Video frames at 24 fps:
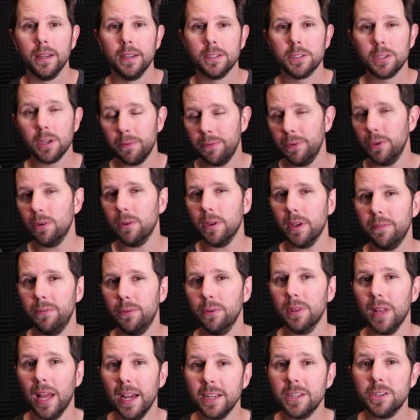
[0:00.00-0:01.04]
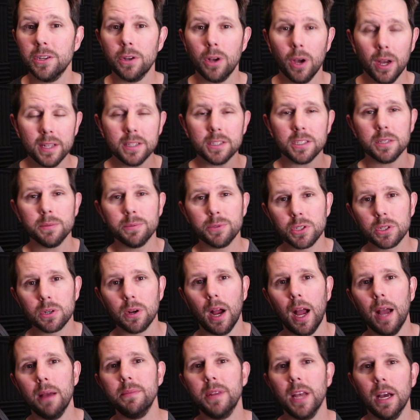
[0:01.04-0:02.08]
So if you'd like to, go ahead and
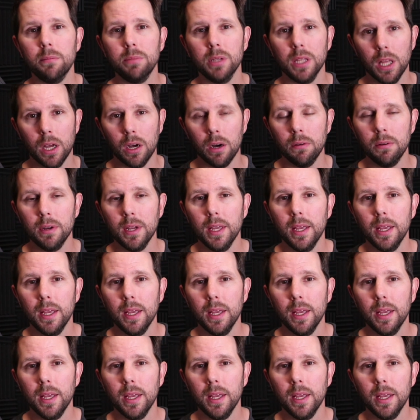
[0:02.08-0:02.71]
subscribe down below.